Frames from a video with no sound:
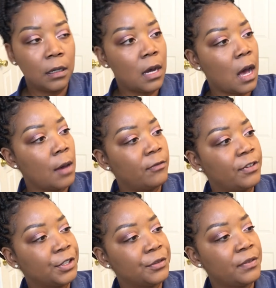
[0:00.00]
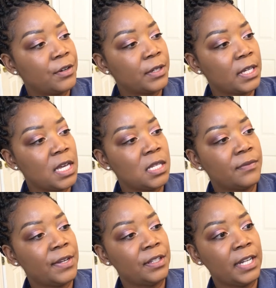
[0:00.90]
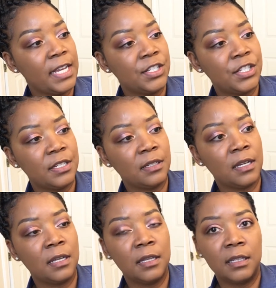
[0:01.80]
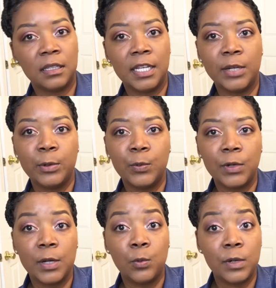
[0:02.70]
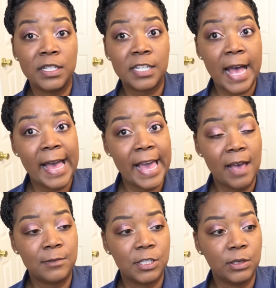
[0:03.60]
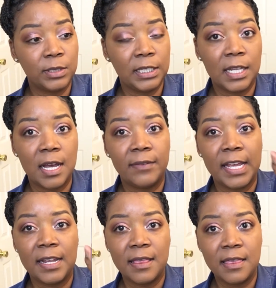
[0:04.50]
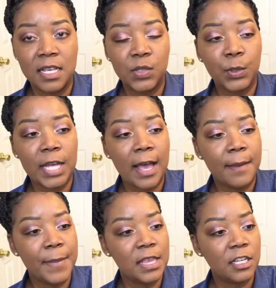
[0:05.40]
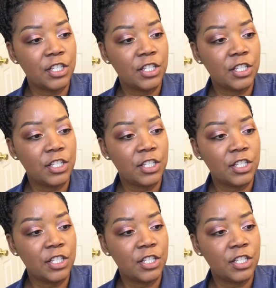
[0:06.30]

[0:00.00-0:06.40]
um, Photo Focus foundation, the liquid one, which I absolutely love. And in this one, I'm in the